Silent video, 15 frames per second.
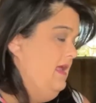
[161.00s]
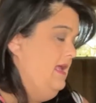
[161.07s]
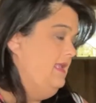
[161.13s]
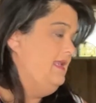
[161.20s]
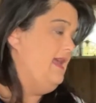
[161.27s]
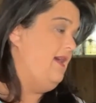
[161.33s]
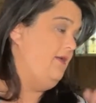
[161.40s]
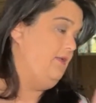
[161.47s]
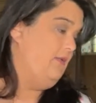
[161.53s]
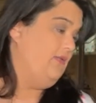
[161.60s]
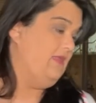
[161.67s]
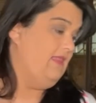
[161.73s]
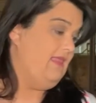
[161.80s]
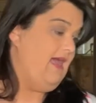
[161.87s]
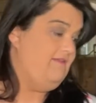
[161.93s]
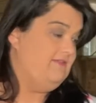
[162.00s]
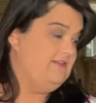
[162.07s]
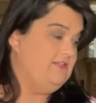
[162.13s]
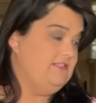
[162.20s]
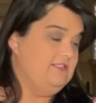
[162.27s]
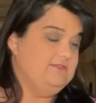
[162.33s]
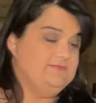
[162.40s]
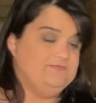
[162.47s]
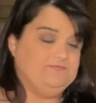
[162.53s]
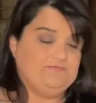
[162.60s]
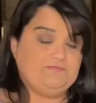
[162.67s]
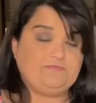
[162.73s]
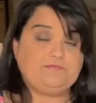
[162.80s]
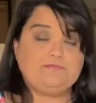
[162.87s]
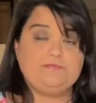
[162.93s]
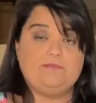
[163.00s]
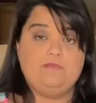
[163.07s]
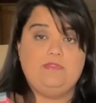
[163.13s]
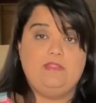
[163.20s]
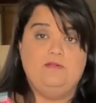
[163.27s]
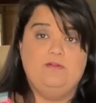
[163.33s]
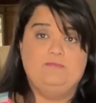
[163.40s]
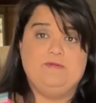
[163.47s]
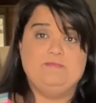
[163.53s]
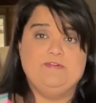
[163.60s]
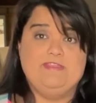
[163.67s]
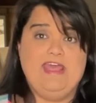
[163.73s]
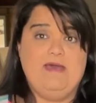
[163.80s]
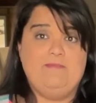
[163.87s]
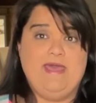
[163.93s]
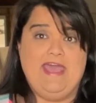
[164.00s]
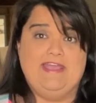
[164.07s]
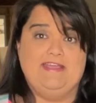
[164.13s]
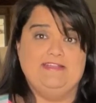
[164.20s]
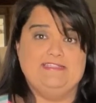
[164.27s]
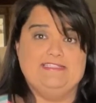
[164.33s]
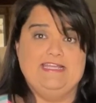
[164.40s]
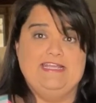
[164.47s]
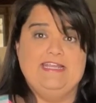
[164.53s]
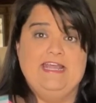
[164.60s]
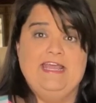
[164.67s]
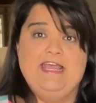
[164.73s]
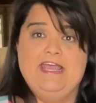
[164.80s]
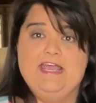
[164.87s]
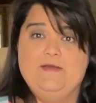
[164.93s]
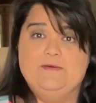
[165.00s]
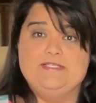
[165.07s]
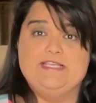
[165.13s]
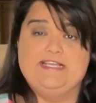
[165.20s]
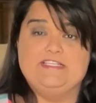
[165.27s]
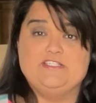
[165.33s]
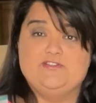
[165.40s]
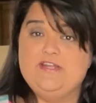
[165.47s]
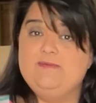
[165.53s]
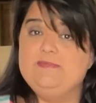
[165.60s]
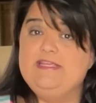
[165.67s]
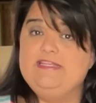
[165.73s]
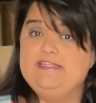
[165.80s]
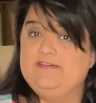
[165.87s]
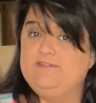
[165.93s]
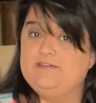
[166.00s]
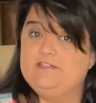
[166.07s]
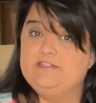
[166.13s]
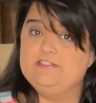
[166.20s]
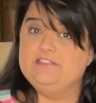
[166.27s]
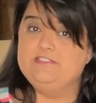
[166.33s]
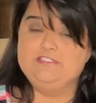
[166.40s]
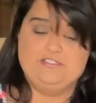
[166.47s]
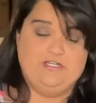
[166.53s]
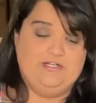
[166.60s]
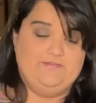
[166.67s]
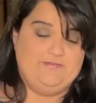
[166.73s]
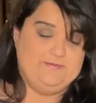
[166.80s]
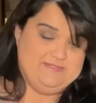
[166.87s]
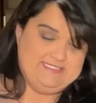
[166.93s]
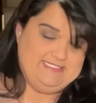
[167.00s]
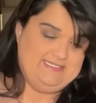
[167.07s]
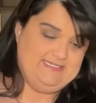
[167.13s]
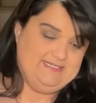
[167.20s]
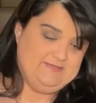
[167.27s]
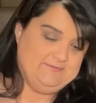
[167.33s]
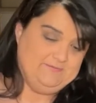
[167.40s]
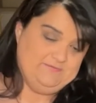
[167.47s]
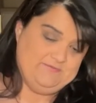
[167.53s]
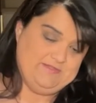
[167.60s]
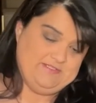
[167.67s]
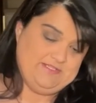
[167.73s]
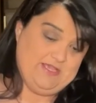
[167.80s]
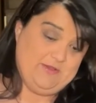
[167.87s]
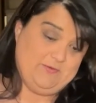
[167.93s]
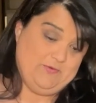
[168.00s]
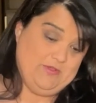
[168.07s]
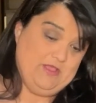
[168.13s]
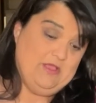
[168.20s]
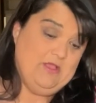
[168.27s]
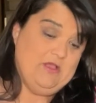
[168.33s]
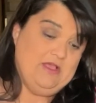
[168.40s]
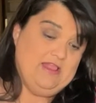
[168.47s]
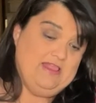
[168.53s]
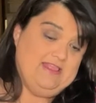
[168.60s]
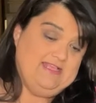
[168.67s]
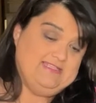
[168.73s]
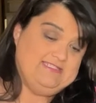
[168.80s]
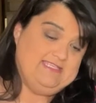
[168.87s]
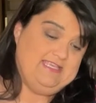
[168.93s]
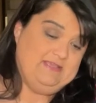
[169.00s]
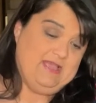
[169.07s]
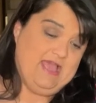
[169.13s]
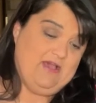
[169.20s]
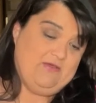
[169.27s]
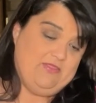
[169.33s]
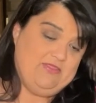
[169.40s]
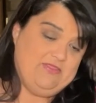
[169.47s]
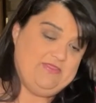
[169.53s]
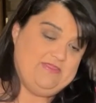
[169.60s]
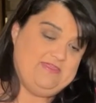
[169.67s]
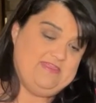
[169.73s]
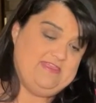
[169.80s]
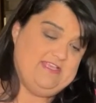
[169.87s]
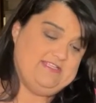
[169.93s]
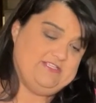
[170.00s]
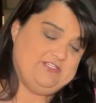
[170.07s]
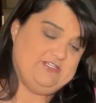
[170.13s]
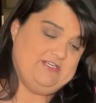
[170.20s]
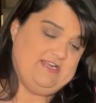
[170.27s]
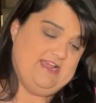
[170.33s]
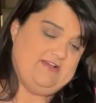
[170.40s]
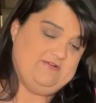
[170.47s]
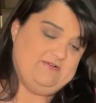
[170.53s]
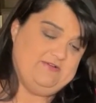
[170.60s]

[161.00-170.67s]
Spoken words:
Now, the lavender, remember that packet said it was extremely difficult to start from seed. So let's see how this turned out.